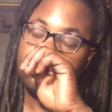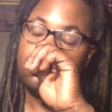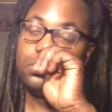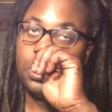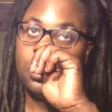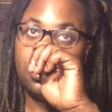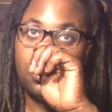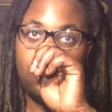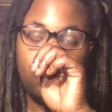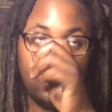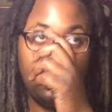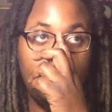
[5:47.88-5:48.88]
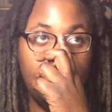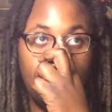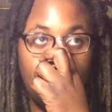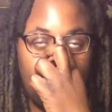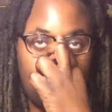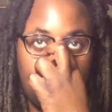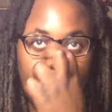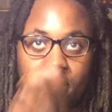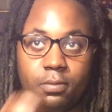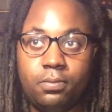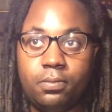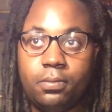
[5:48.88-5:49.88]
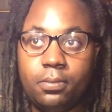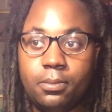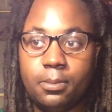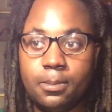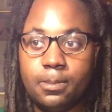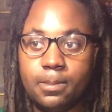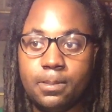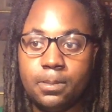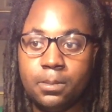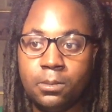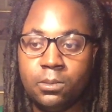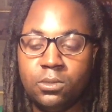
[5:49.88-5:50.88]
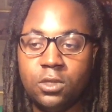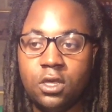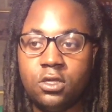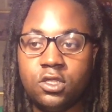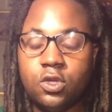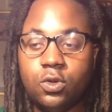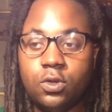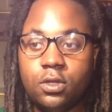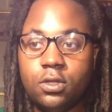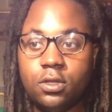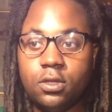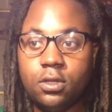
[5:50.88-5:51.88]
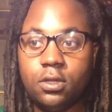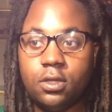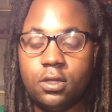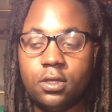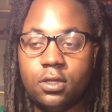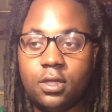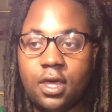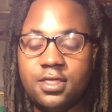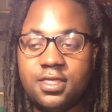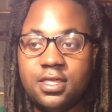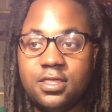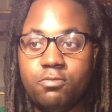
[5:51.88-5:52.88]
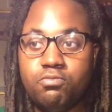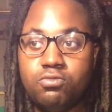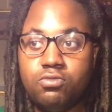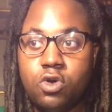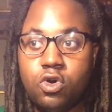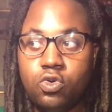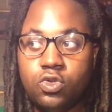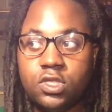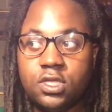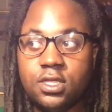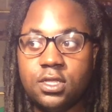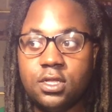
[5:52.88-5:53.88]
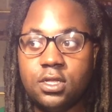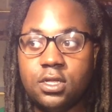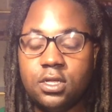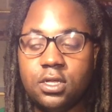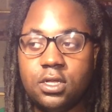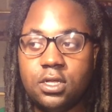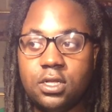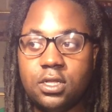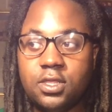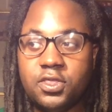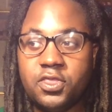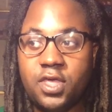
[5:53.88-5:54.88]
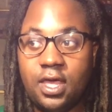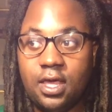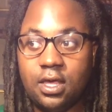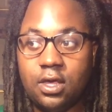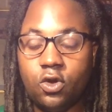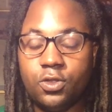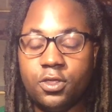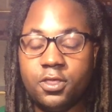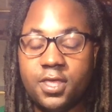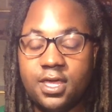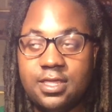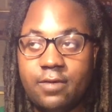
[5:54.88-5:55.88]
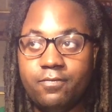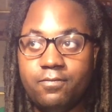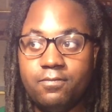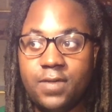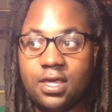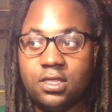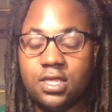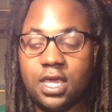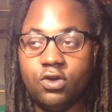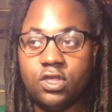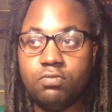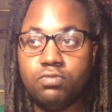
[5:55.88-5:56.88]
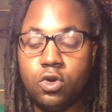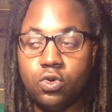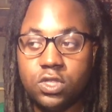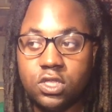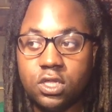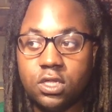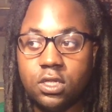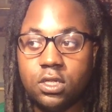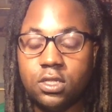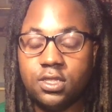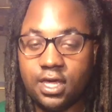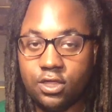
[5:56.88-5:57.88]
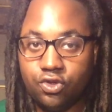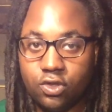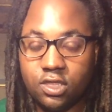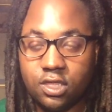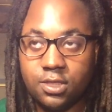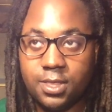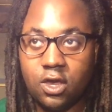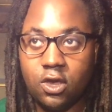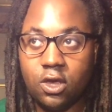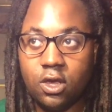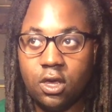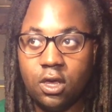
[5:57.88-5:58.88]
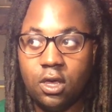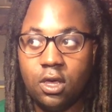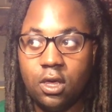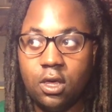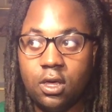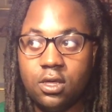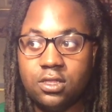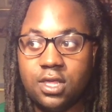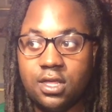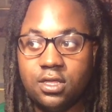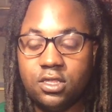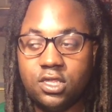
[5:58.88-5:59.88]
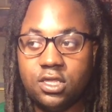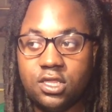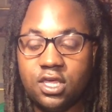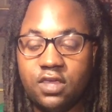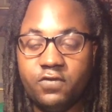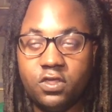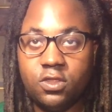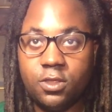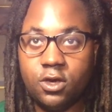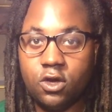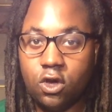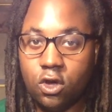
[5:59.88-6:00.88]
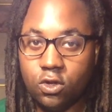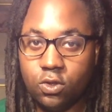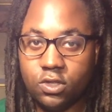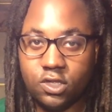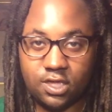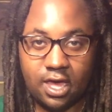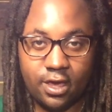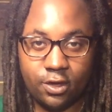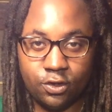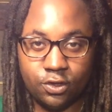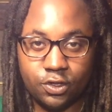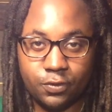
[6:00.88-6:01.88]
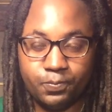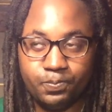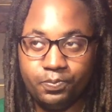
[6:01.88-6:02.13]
You know, um, so I think the most thing or the thing that makes Aries most dangerous is their tendency to give in to their carnal desires.